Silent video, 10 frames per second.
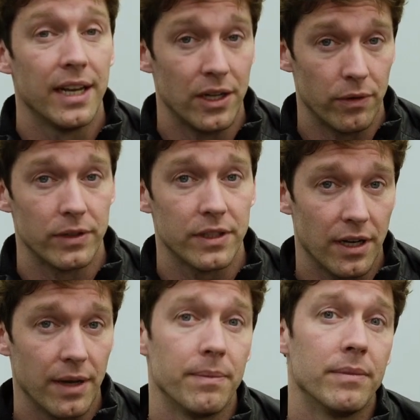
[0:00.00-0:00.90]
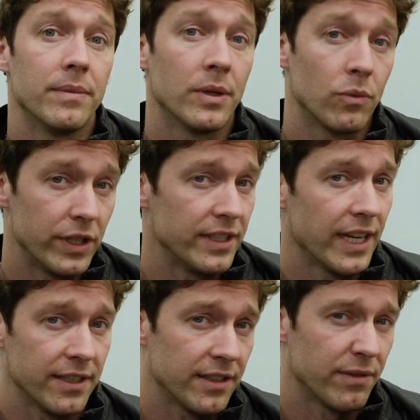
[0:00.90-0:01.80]
and over time
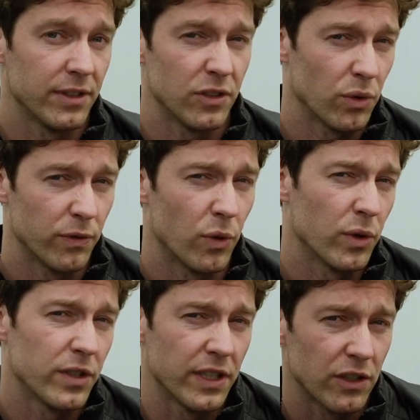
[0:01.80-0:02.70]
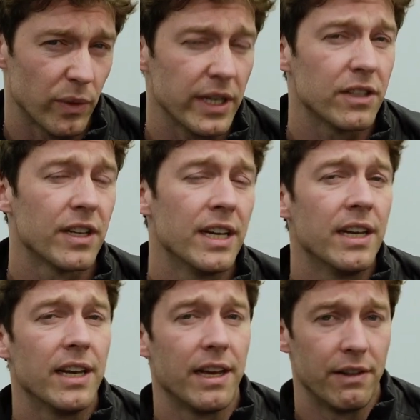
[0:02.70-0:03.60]
retest every sort of four to six weeks,
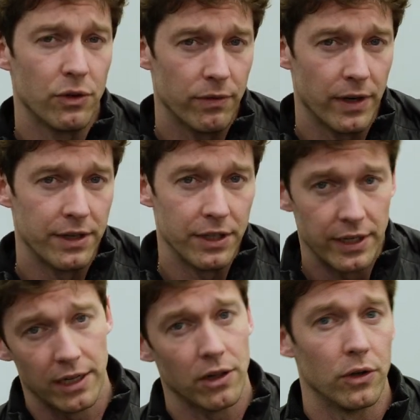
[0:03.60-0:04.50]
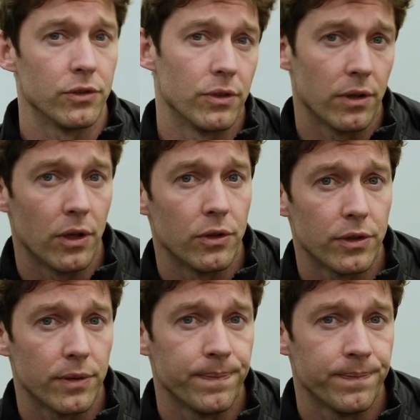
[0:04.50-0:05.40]
and then you'll find that you get closer and
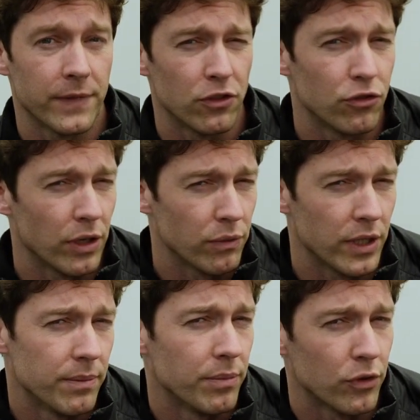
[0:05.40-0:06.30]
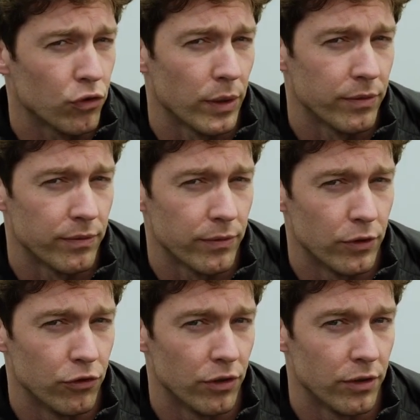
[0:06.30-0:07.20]
closer. That's generally a prescription
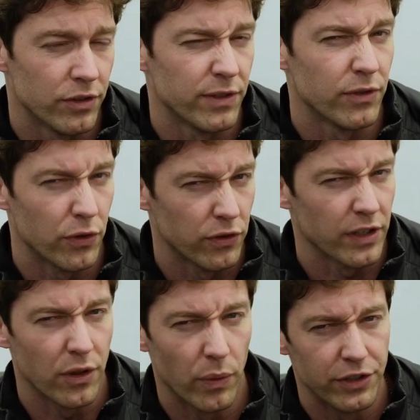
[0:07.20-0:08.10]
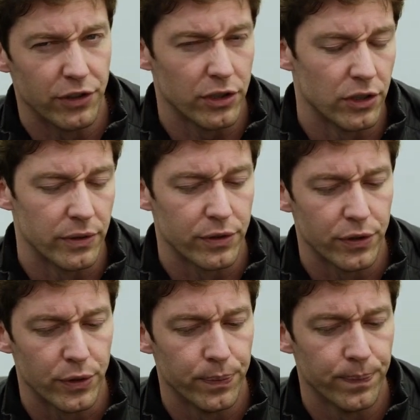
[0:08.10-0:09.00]
for endurance, even though there's other ways you can do it
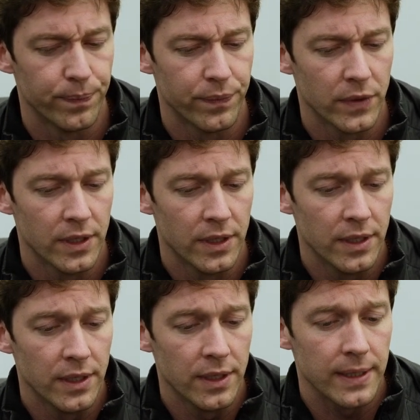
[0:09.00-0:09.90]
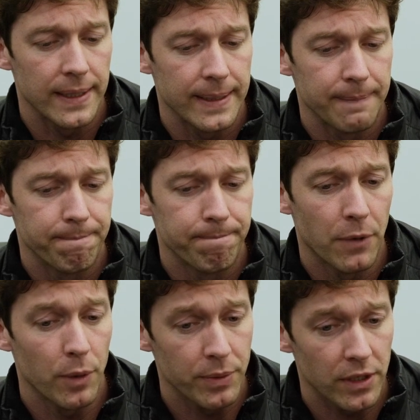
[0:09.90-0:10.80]
too. Um,
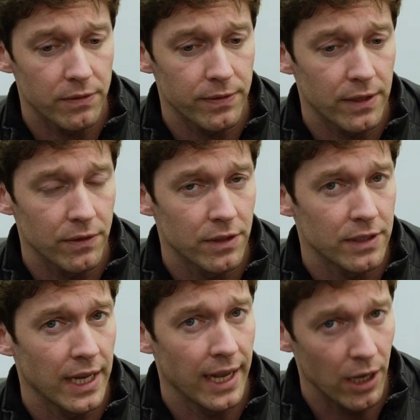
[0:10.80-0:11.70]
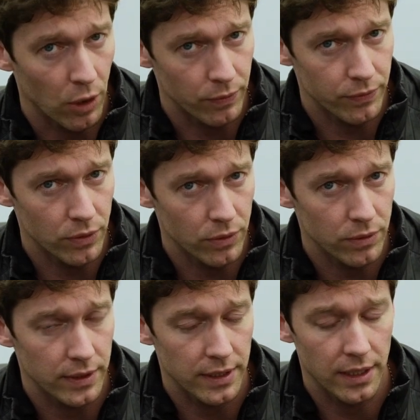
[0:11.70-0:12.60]
hope you guys found this
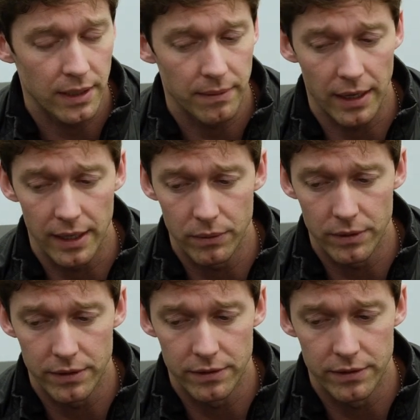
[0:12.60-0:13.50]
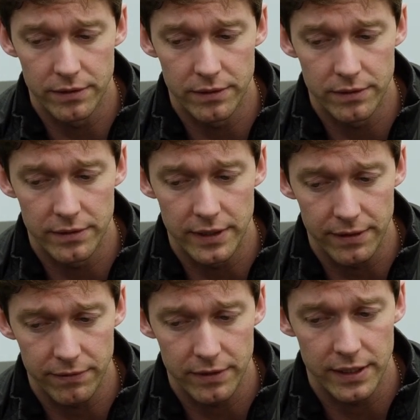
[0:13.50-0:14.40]
helpful. Uh, I would
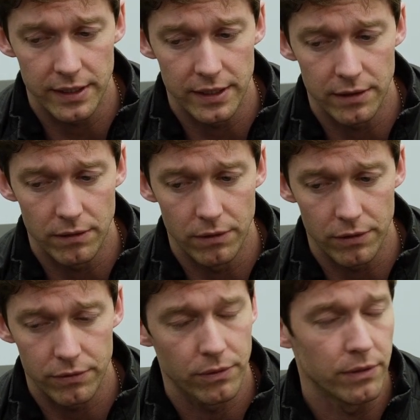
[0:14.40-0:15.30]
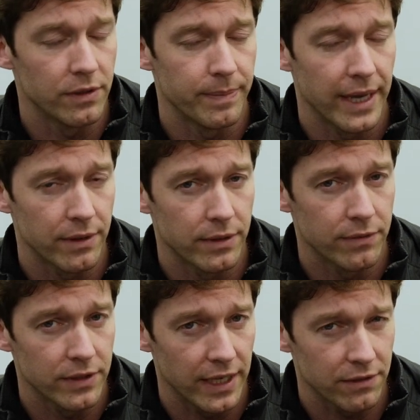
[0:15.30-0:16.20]
definitely look through these battery
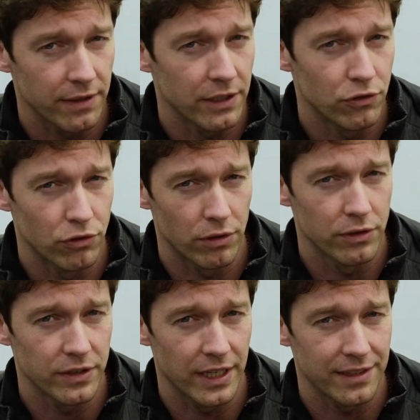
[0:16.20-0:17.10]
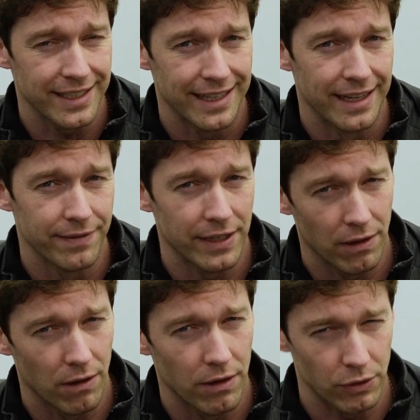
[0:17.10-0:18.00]
of tests. I think endurance tests get left out
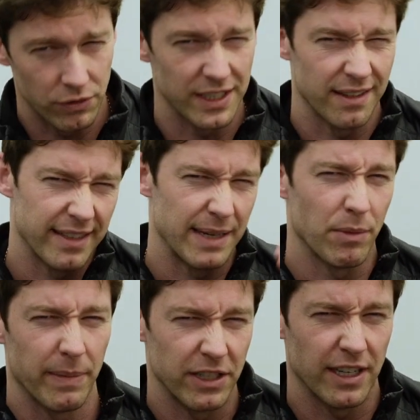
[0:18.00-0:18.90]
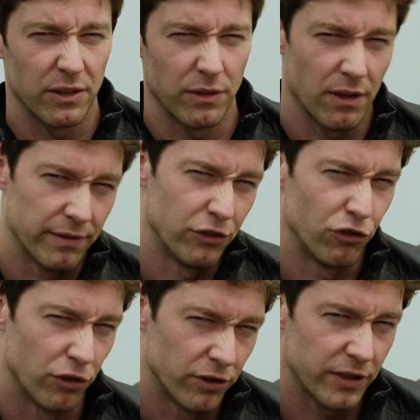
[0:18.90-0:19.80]
a lot. You'll see a theme on my channel, there's a lot of
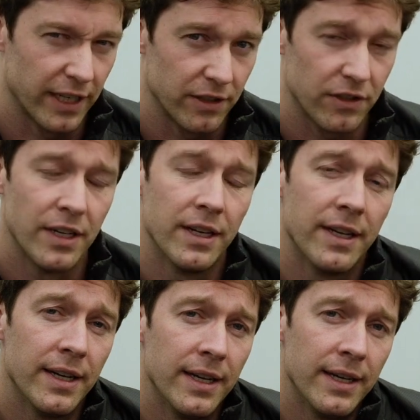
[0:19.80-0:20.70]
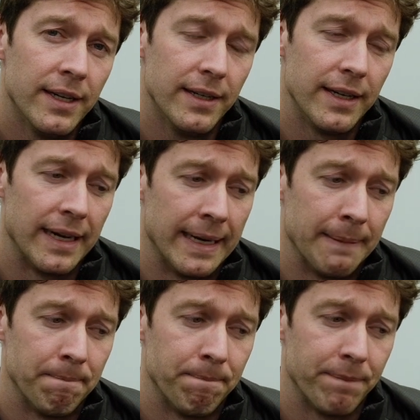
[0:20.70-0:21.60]
endurance tests.
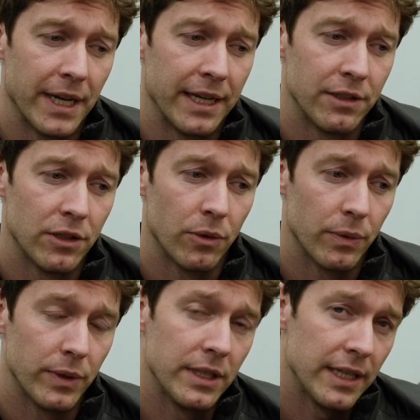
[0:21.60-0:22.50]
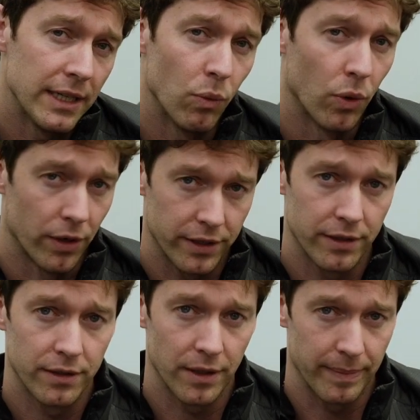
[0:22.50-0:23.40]
Um, and, you know, we, we need work
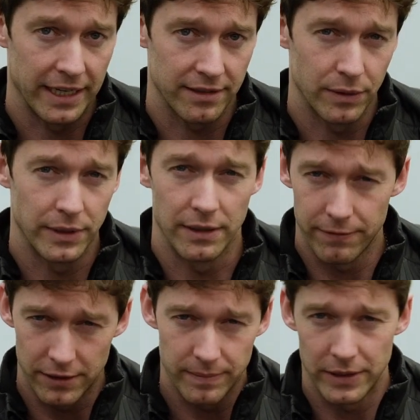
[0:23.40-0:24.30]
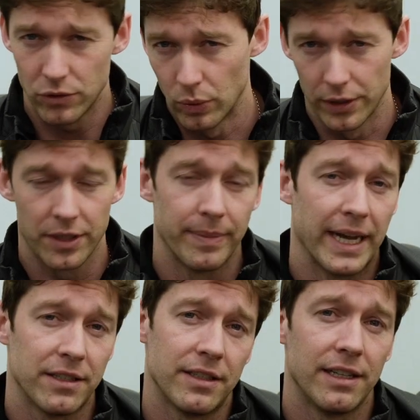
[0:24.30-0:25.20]
capacity. We need fundamental work
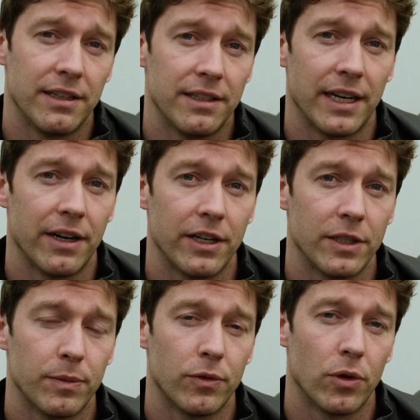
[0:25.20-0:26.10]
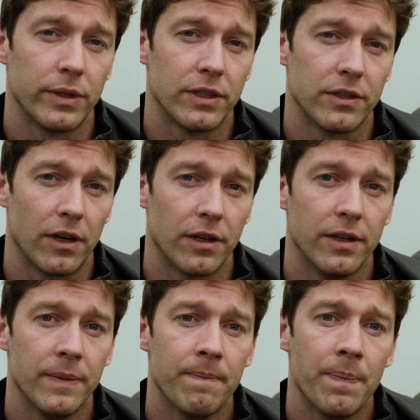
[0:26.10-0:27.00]
capacity in these areas before we start